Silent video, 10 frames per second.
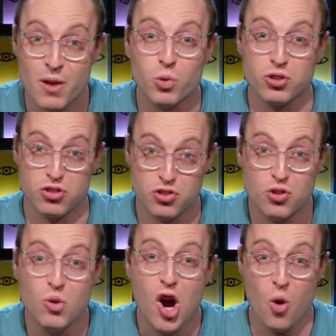I will
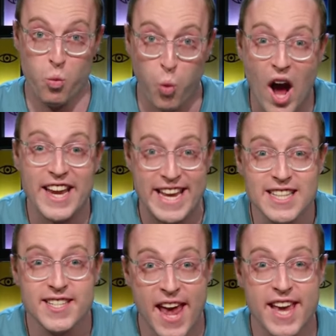do what
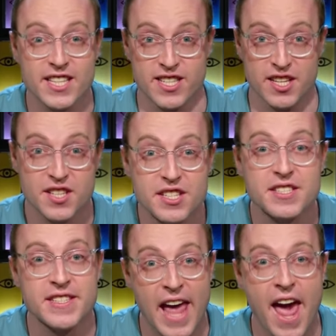it takes to
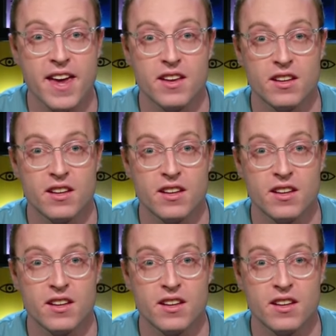stay.